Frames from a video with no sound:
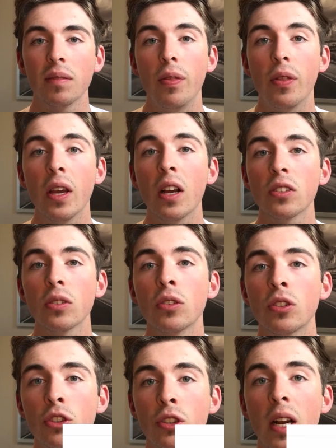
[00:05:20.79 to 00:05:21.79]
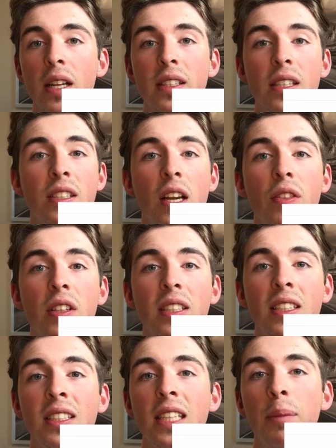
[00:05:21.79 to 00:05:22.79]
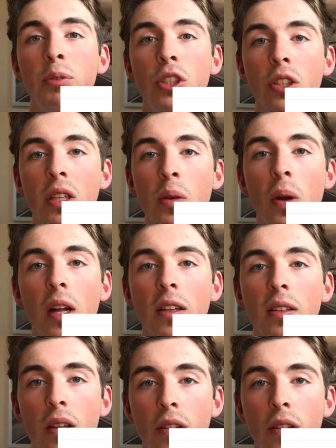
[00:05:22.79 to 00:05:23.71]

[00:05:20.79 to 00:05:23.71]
The Hustle's Trends has done this exceptionally well.